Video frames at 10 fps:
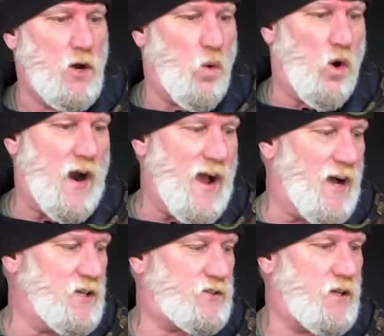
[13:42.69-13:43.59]

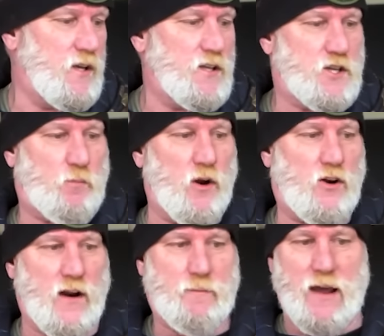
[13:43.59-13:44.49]
Whereas the Spring
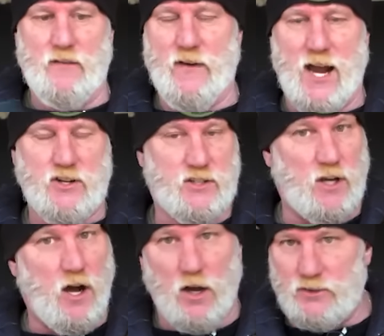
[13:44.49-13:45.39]
Creek Manufacturing
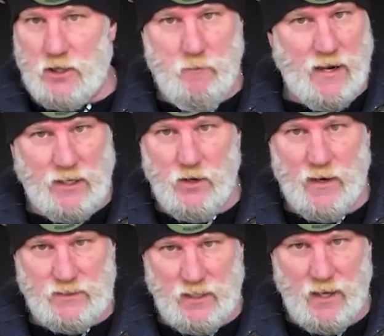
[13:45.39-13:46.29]
saw, also made in the U
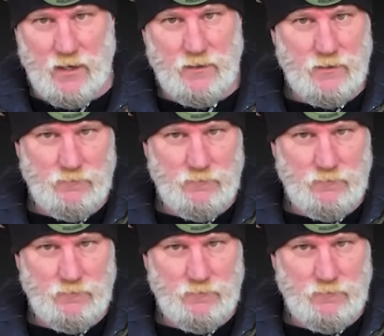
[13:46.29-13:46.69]
S A,